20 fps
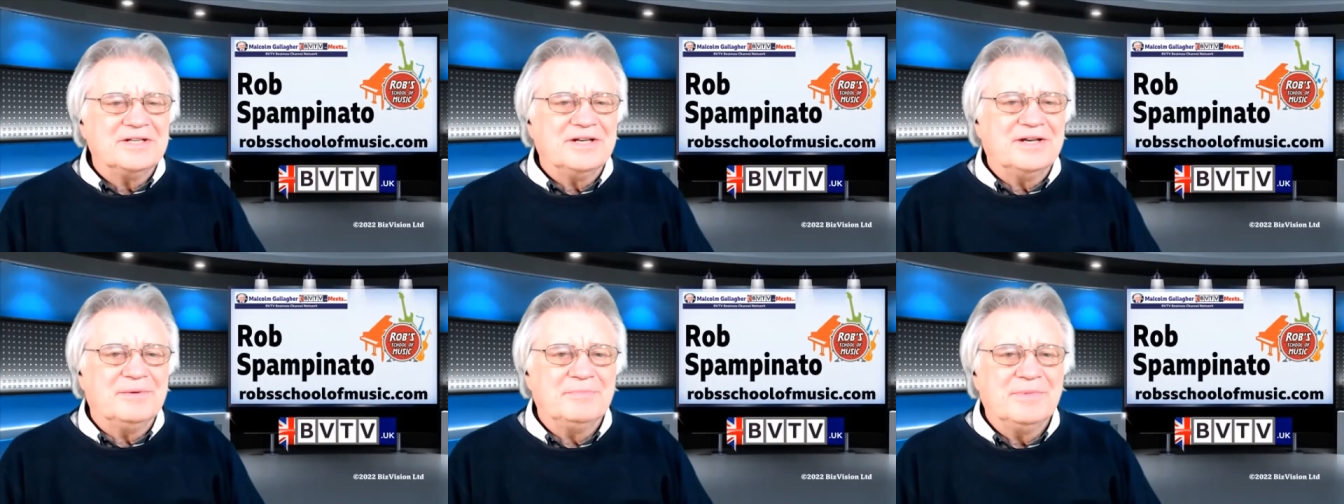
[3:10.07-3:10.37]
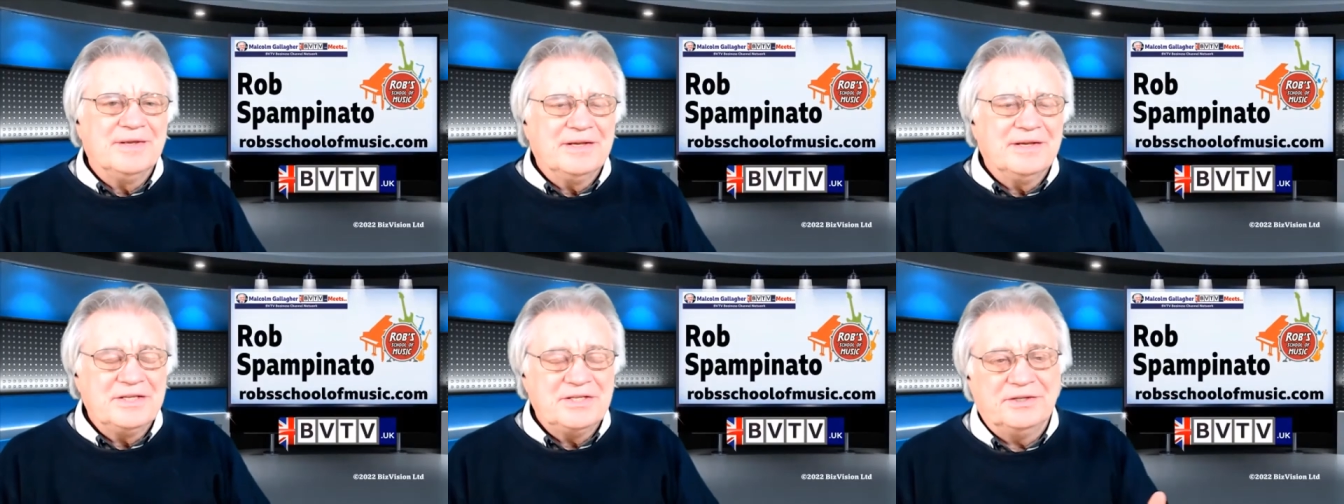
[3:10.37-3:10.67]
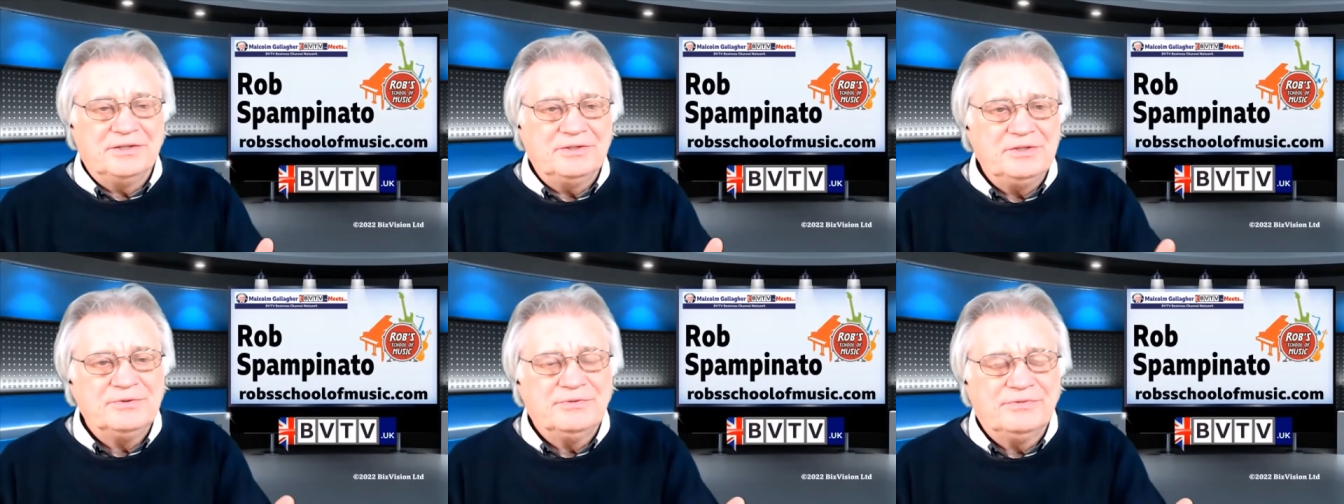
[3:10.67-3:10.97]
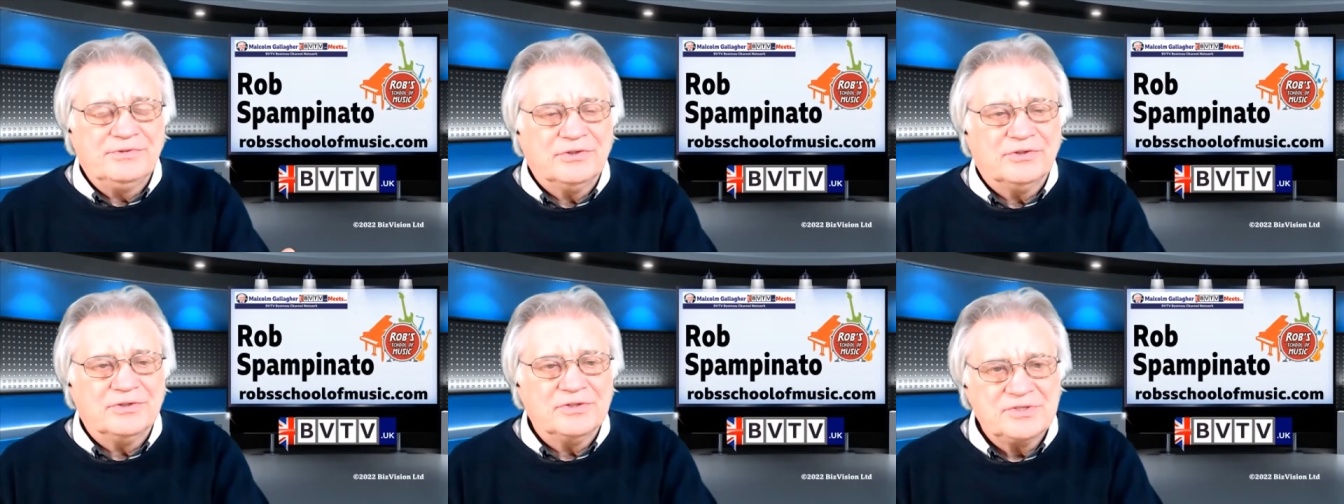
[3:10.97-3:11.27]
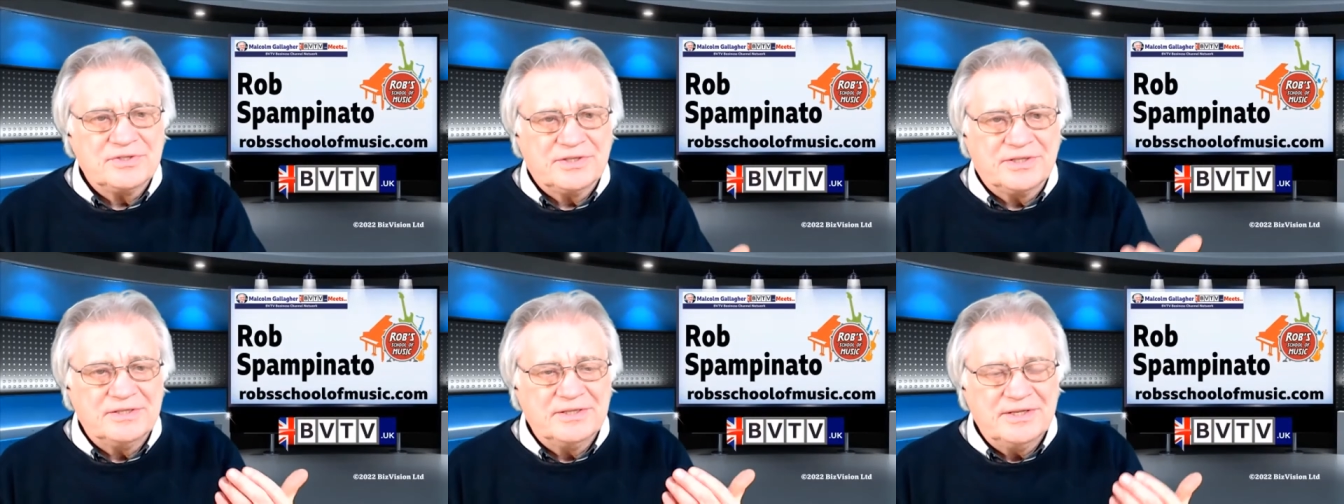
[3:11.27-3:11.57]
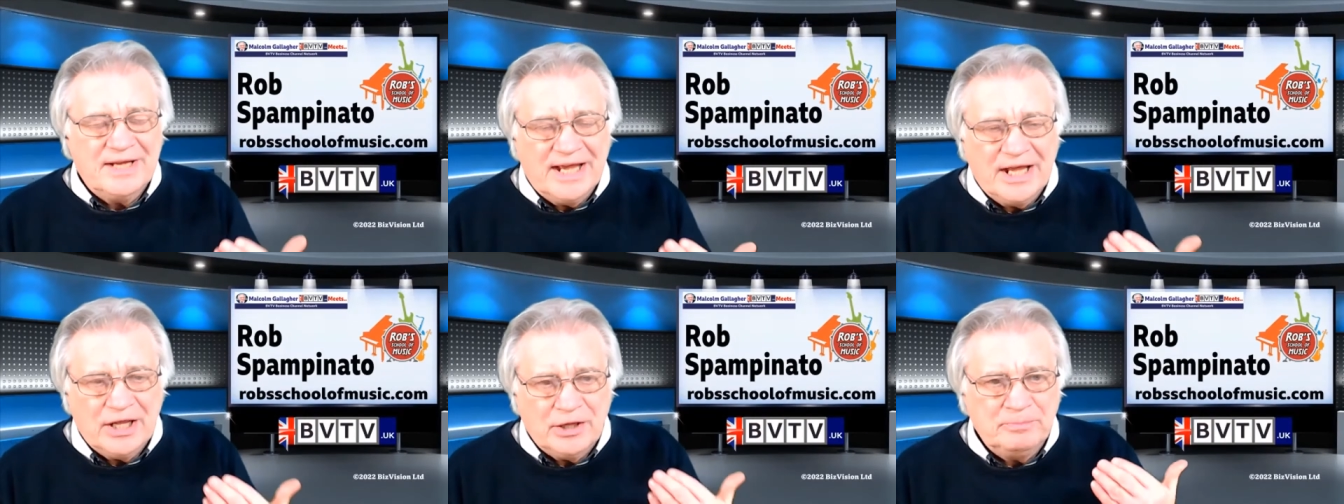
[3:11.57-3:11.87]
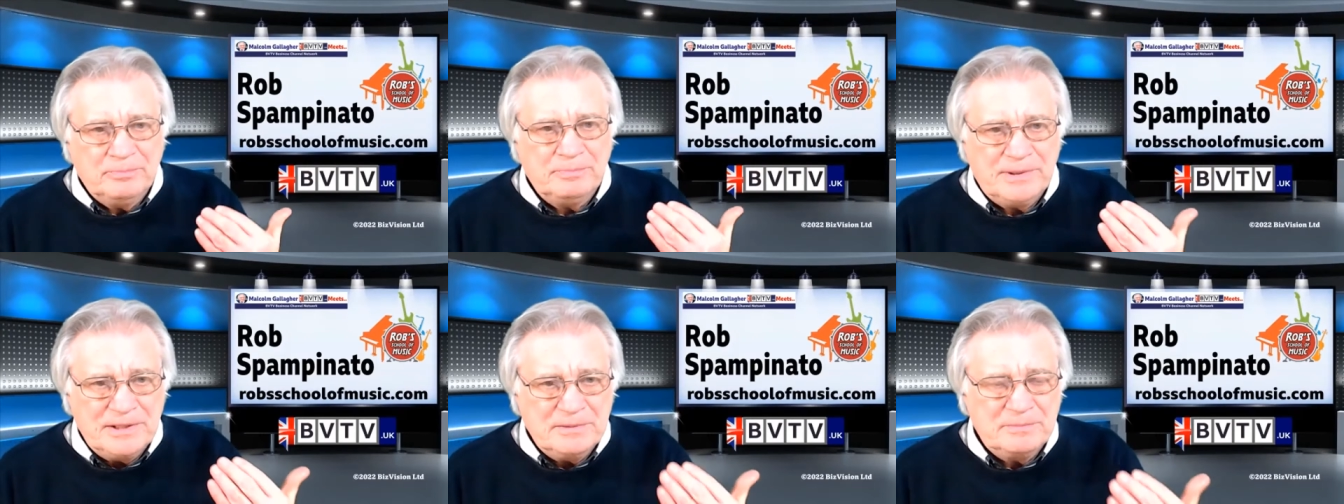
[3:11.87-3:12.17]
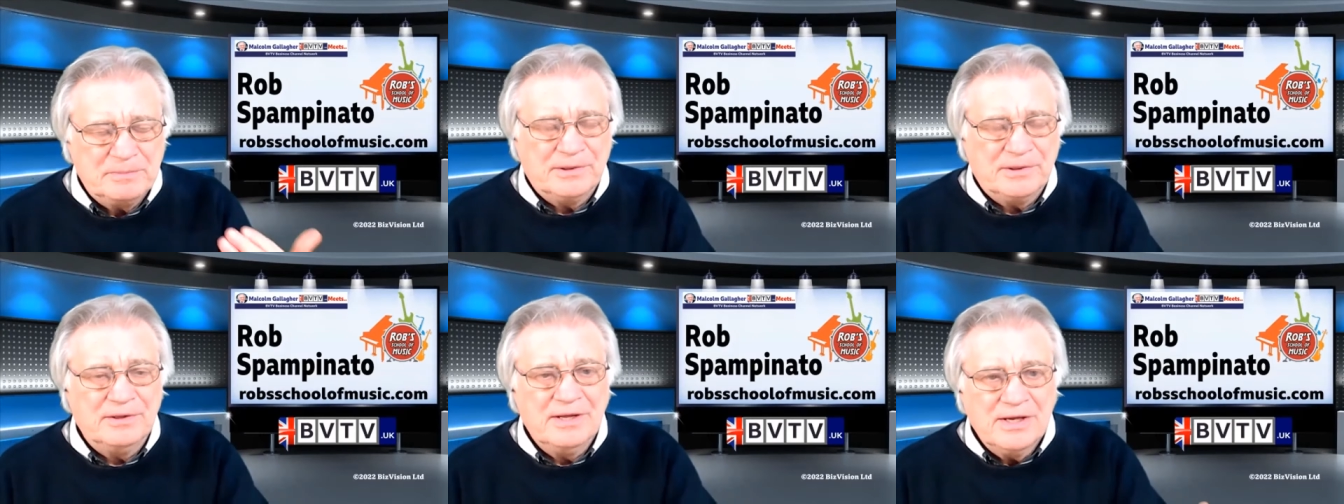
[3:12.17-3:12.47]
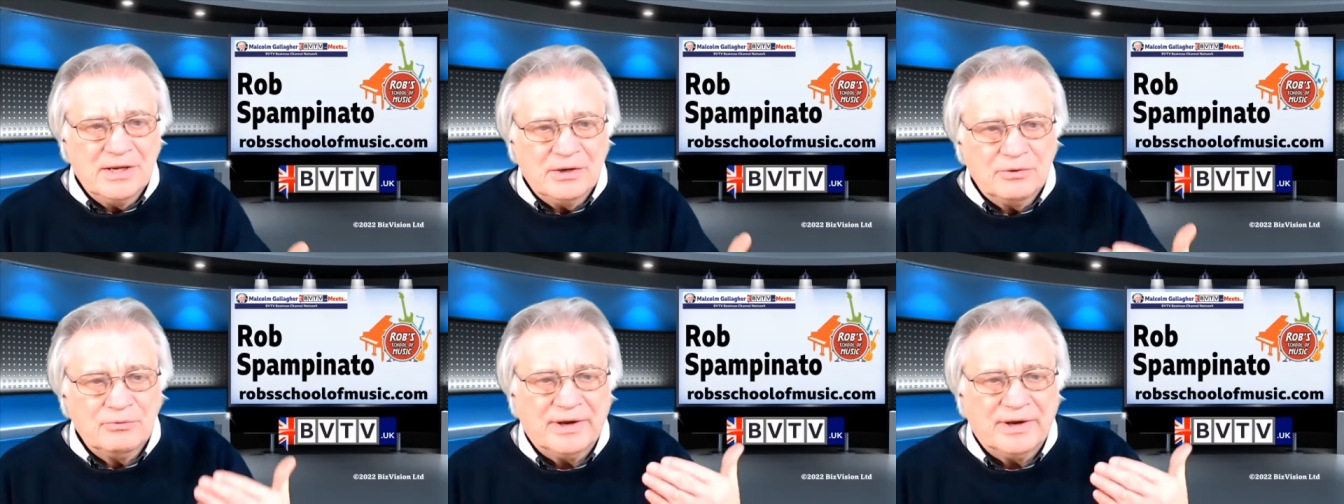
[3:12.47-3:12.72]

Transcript: um, you, you, of course, can help people